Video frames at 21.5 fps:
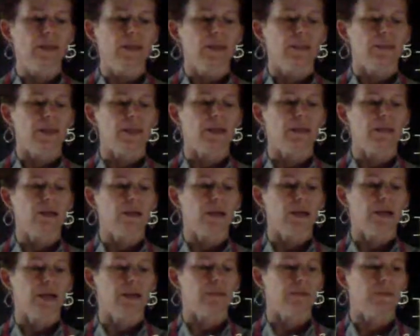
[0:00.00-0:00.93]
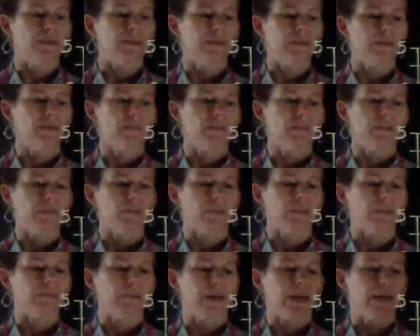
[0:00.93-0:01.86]
Then cut this
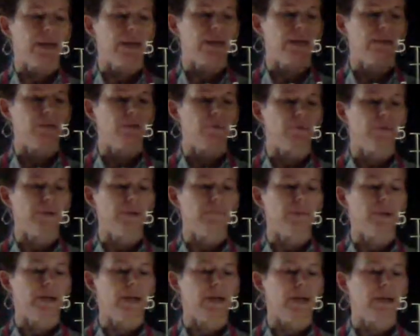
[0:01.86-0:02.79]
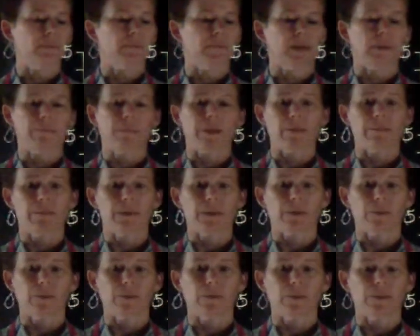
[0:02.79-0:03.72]
between pi and 3 pi, and my
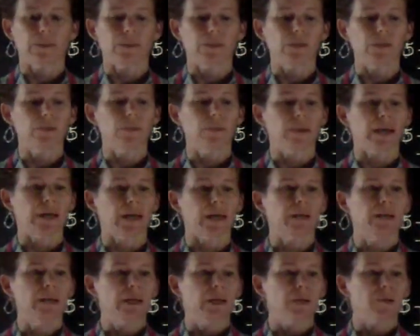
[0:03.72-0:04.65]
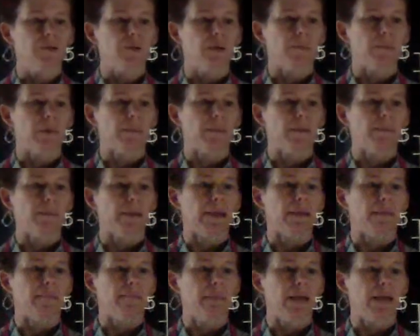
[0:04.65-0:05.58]
middle would be 2 pi. So I'm up at my
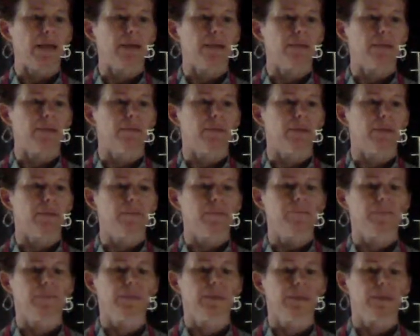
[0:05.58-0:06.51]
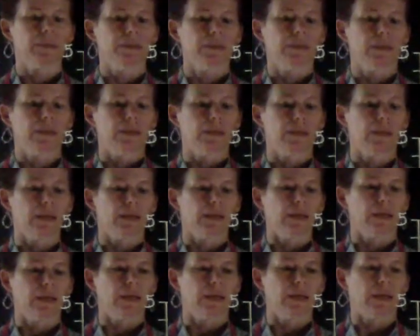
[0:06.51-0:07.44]
maximum.
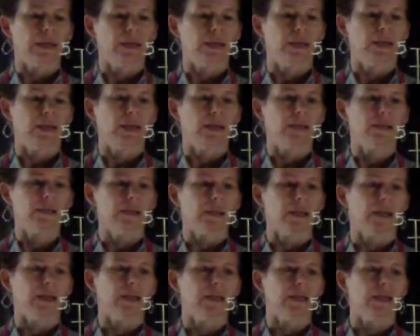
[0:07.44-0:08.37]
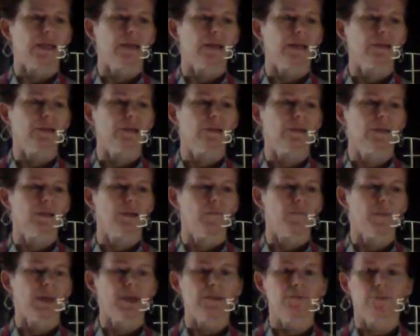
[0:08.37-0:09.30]
And I connect
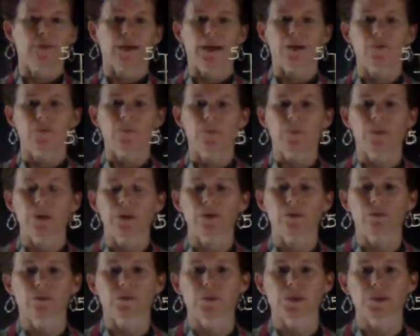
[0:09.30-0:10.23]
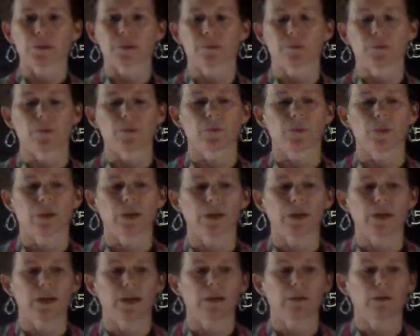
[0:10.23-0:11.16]
my 5 points for a smooth
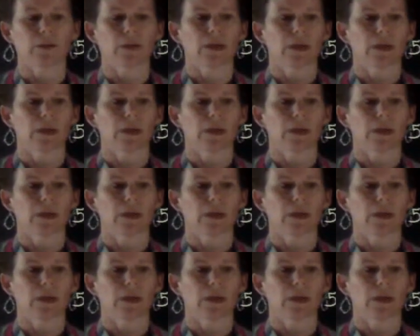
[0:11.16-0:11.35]
curve.